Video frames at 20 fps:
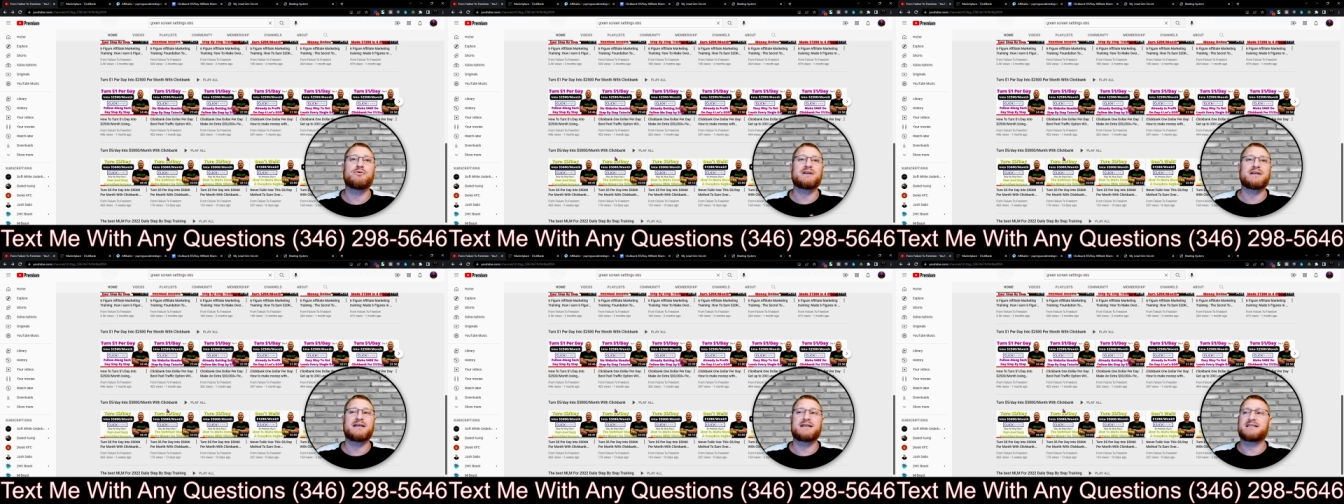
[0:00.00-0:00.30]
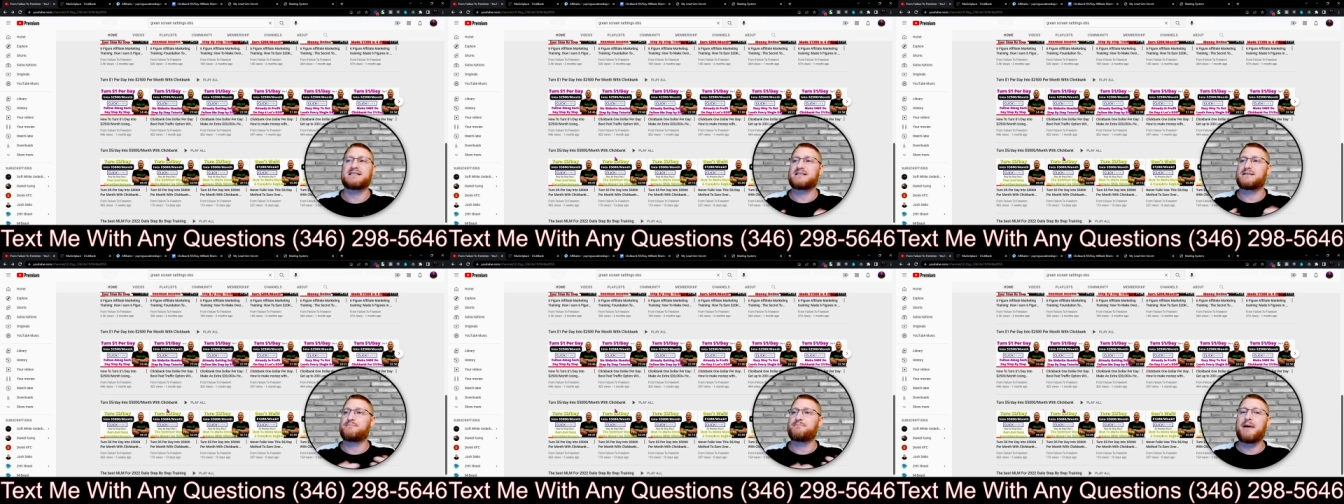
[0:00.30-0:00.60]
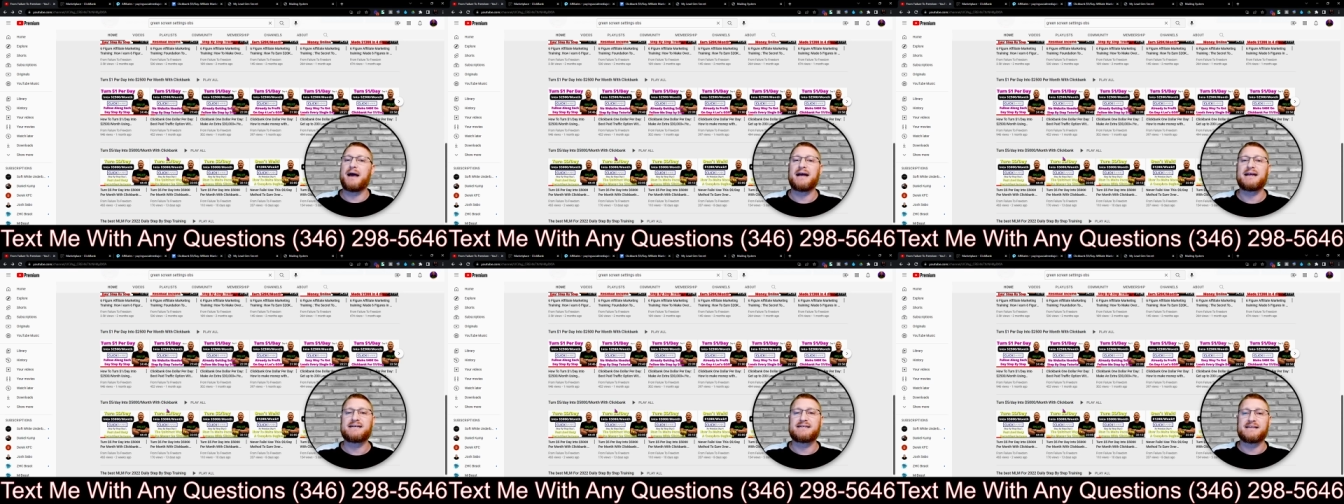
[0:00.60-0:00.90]

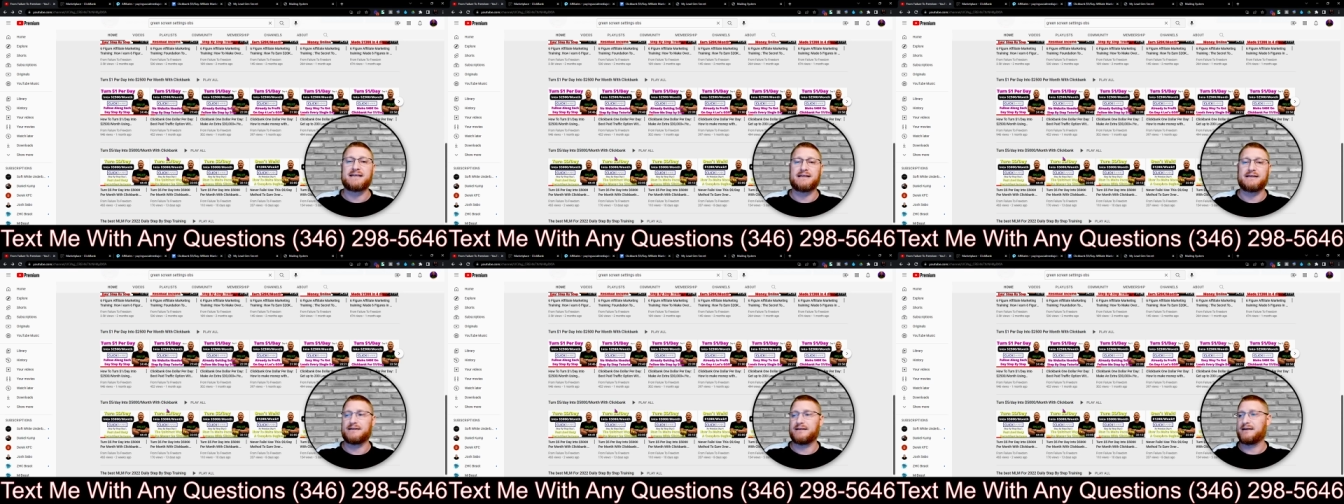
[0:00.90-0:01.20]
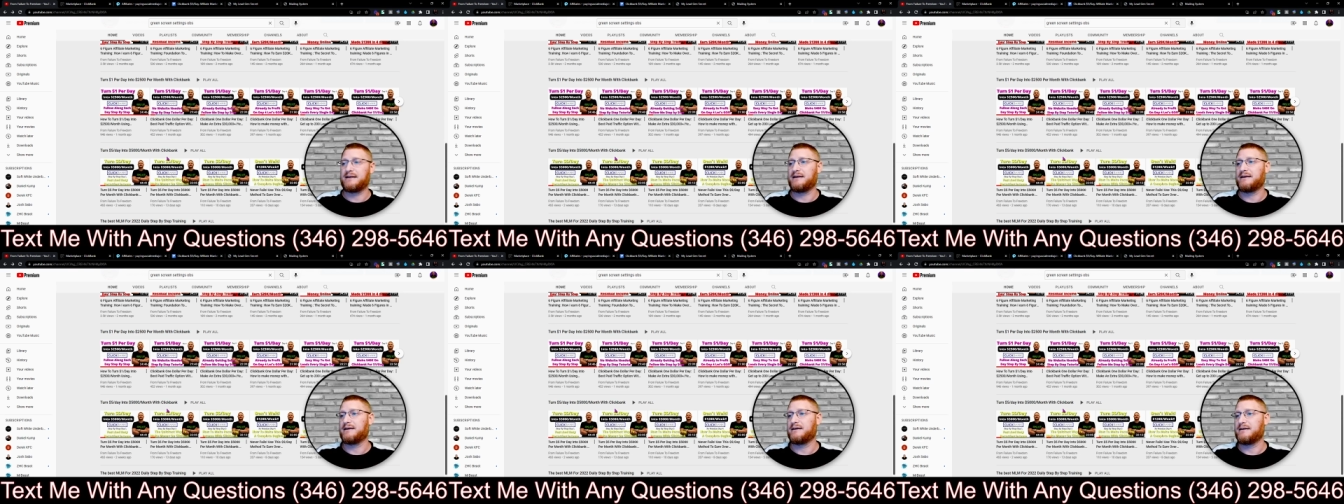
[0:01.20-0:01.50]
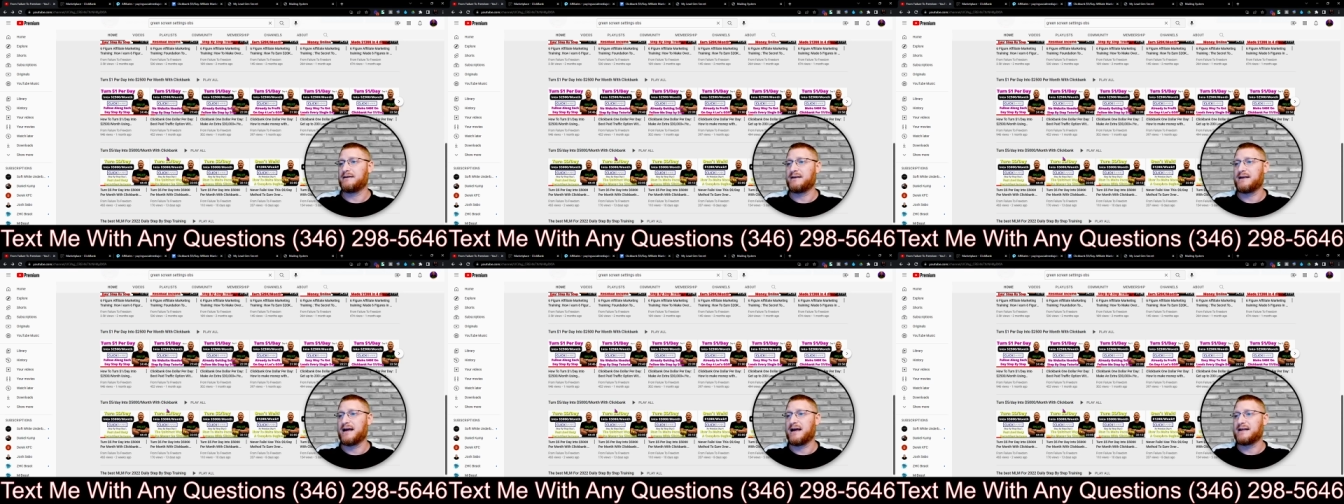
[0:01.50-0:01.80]
expect it
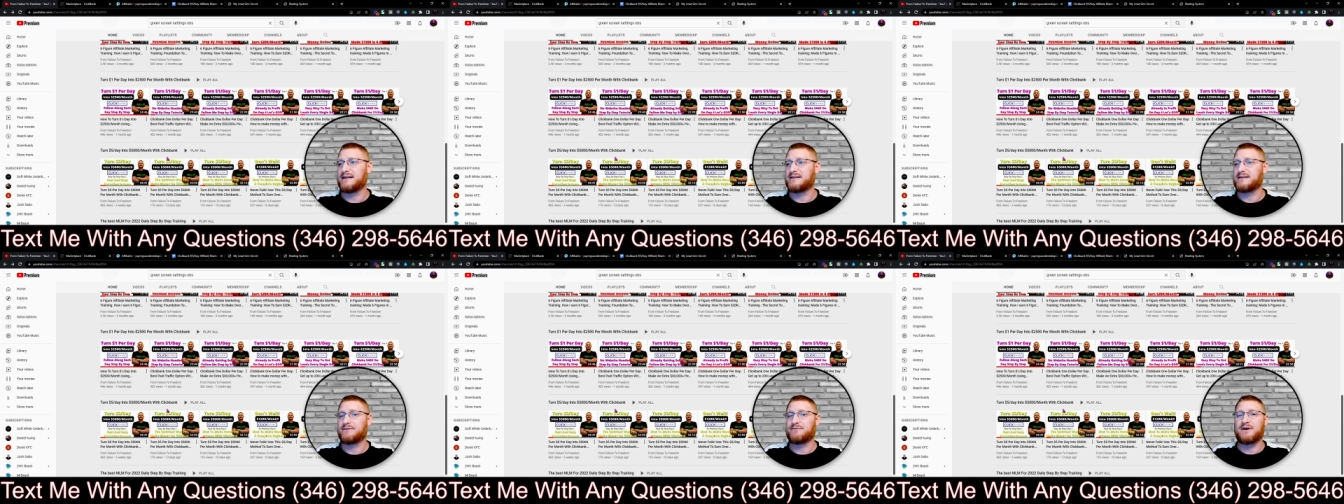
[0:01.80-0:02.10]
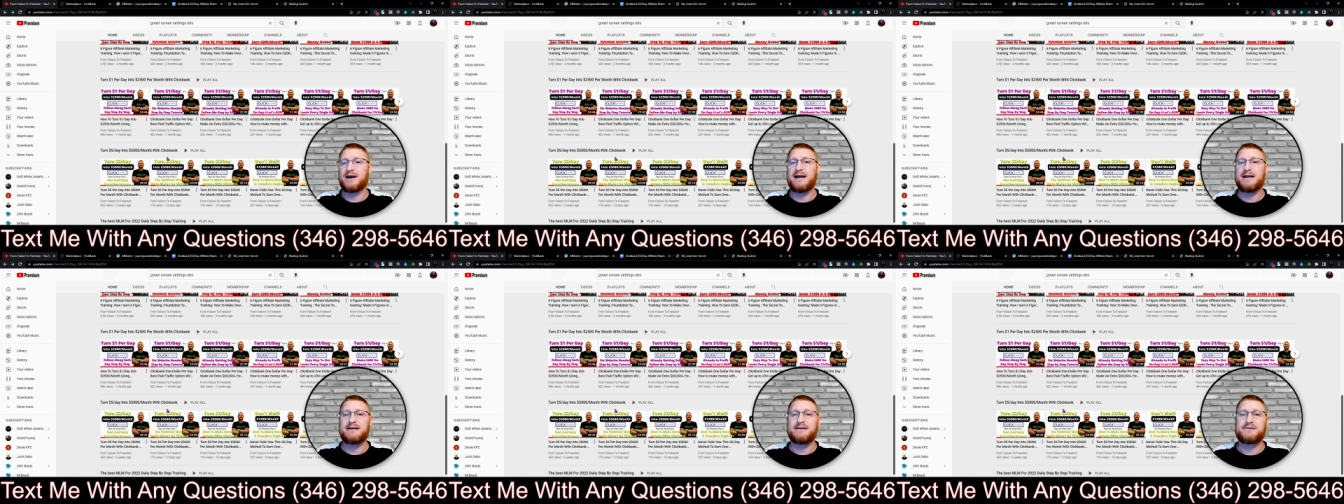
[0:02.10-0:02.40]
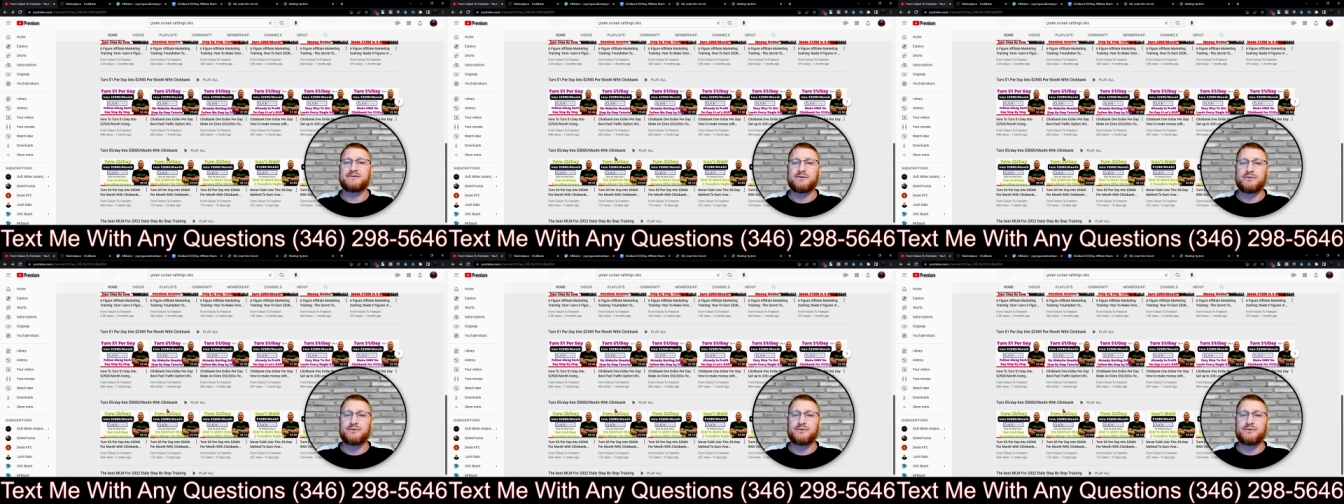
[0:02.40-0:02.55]
yet, right?